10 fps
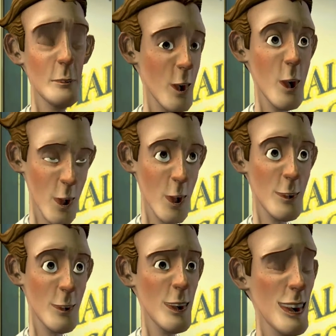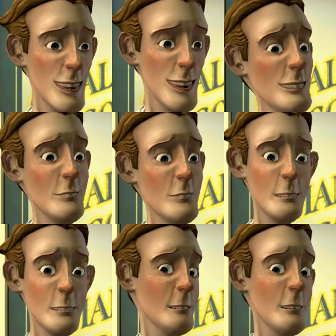you know, I
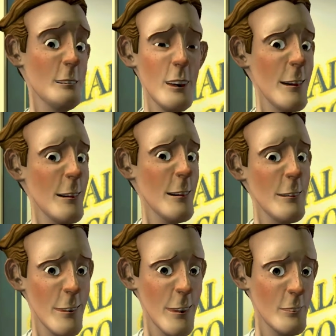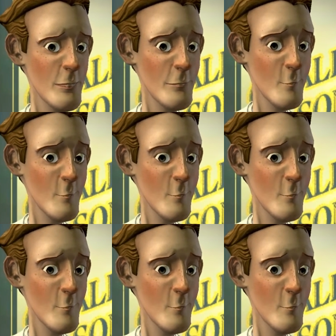never really got a chance to thank you.